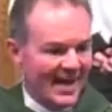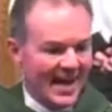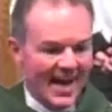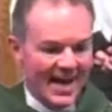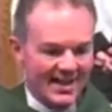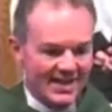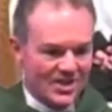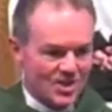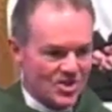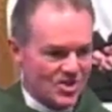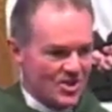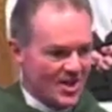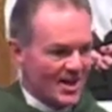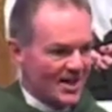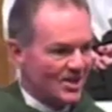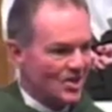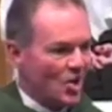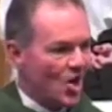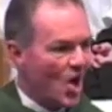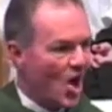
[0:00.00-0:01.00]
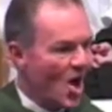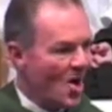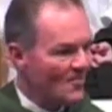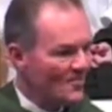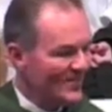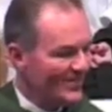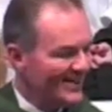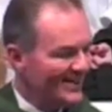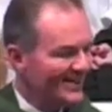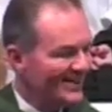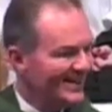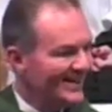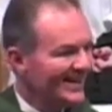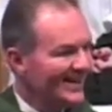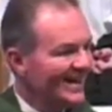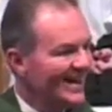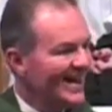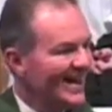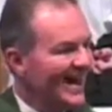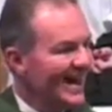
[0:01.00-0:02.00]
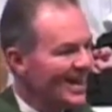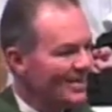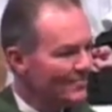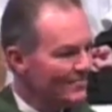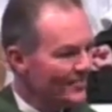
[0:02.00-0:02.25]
And he said, "Come and